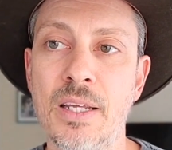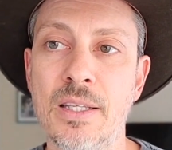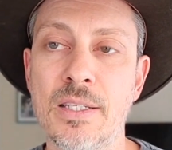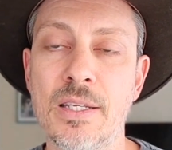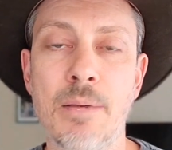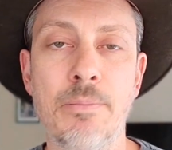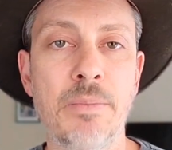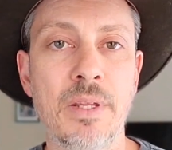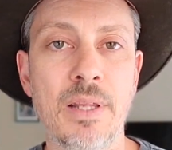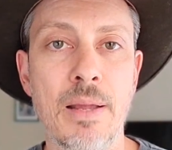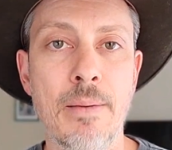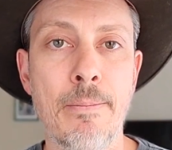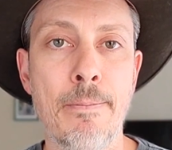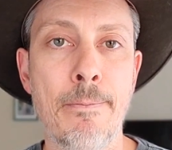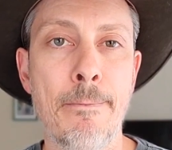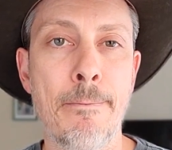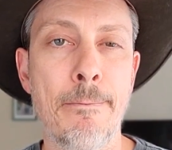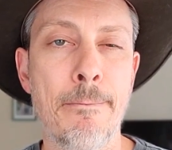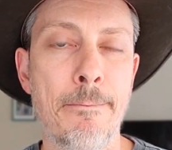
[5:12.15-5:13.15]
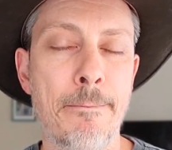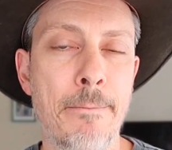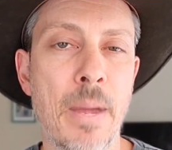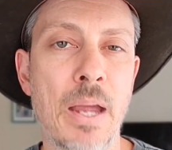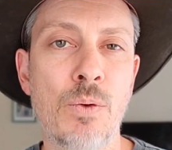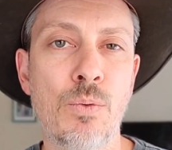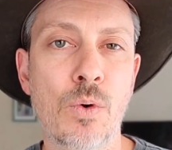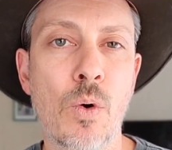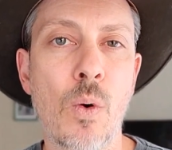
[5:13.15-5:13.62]
It's something that
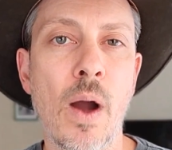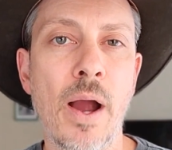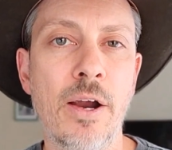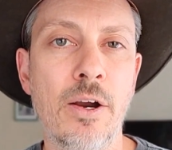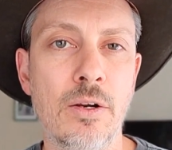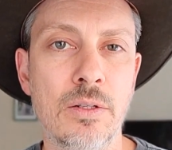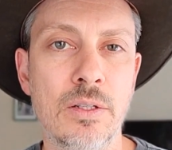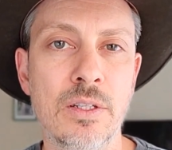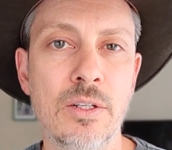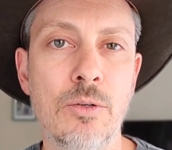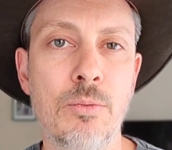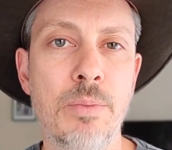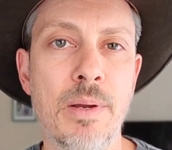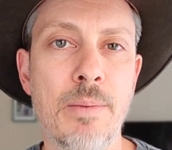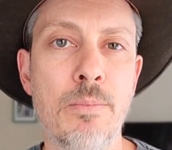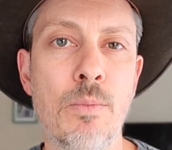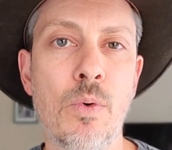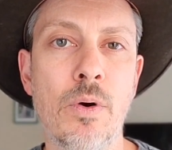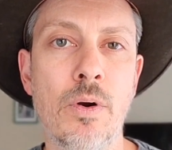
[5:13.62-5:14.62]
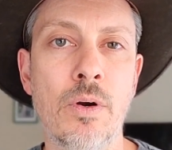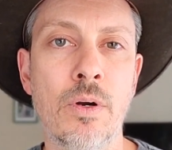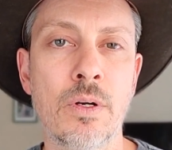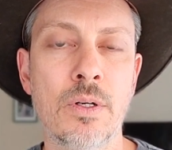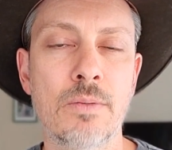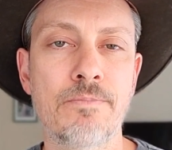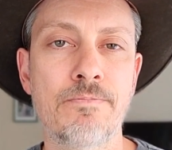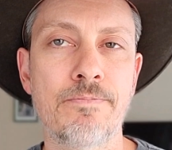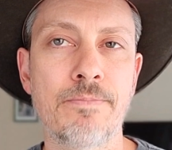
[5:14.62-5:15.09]
may require a little bit
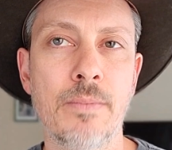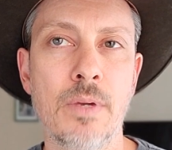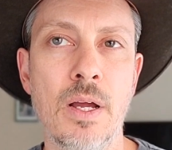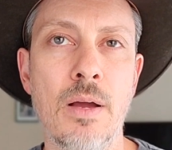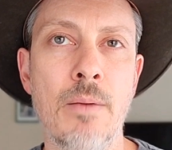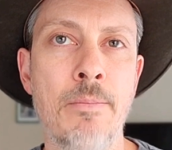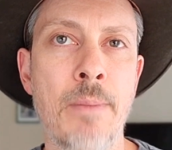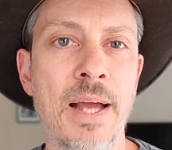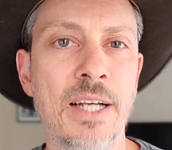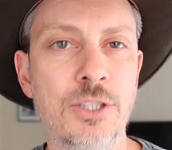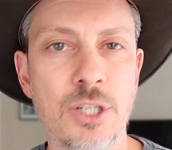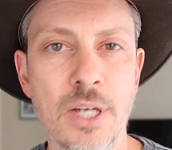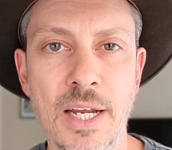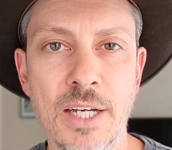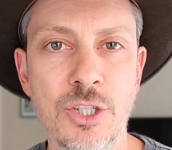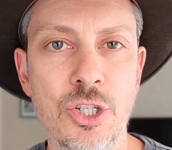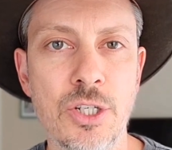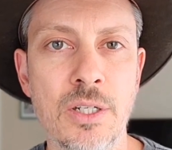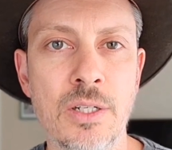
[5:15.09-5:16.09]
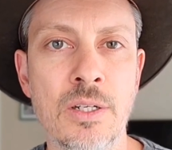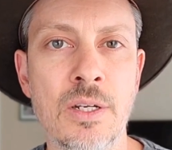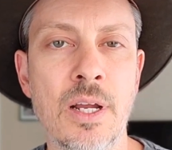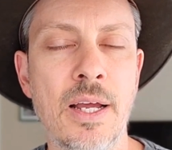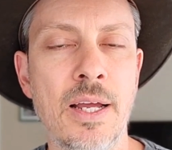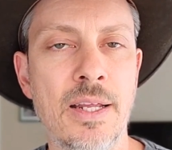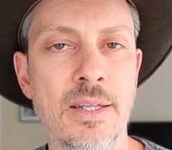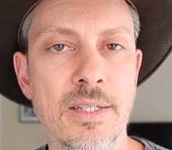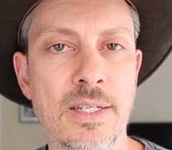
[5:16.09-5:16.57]
more
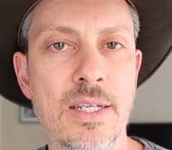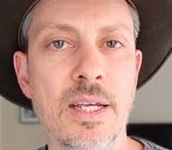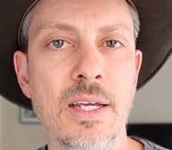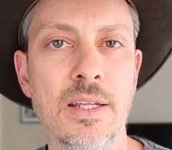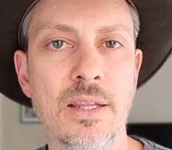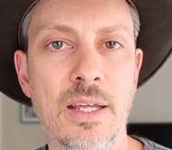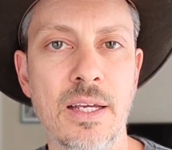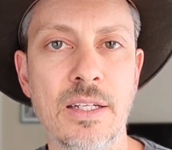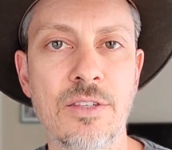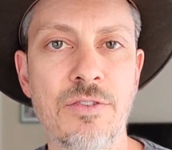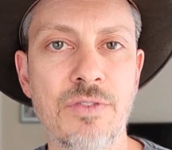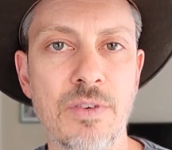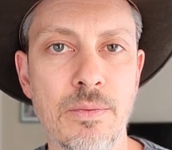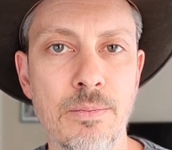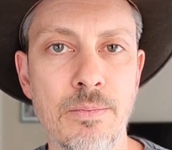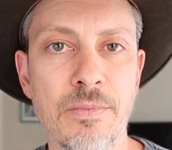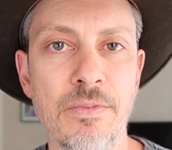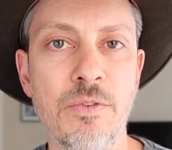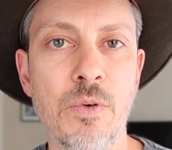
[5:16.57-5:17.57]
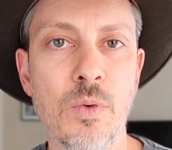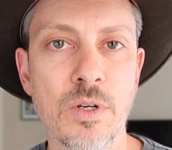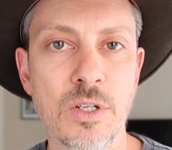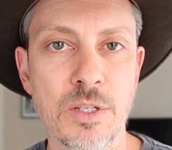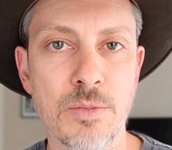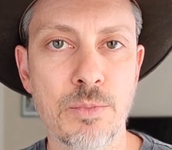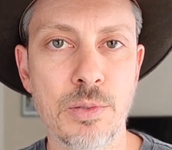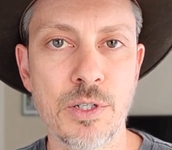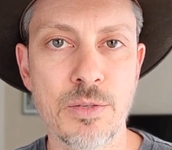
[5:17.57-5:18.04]
imagination and seeing things from
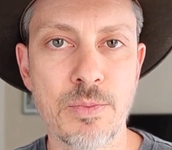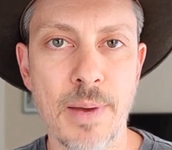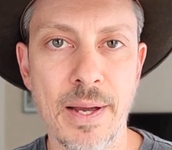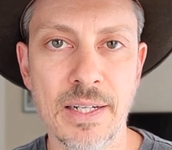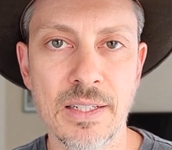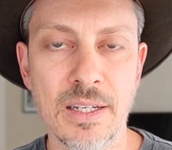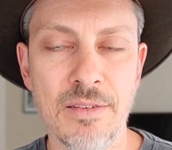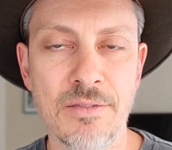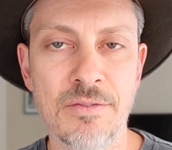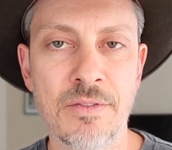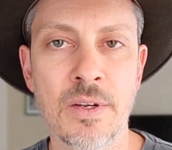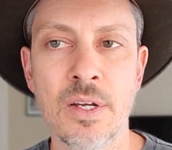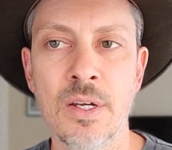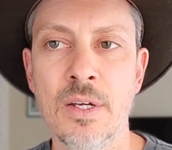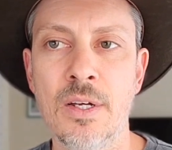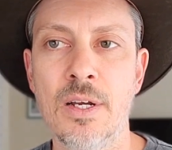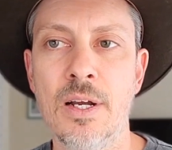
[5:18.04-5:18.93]
Forrest's perspective.